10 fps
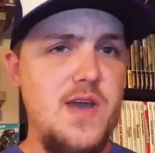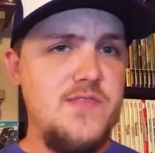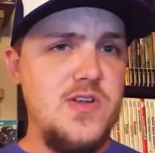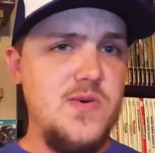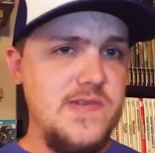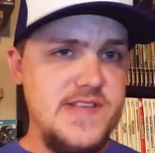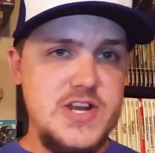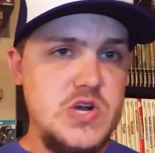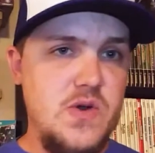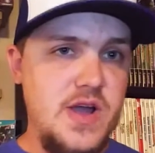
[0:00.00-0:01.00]
have to go is
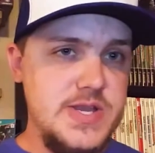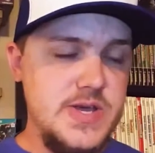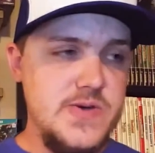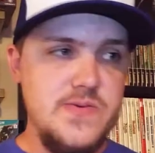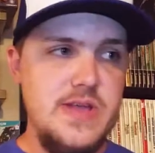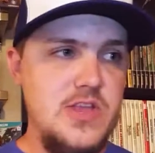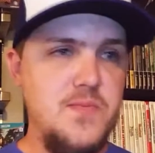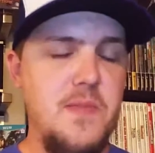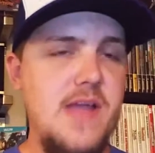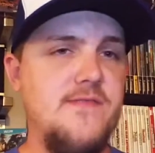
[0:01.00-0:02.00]
like Toronto, and you
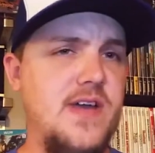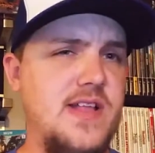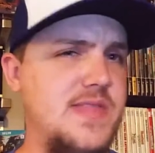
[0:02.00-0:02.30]
might find.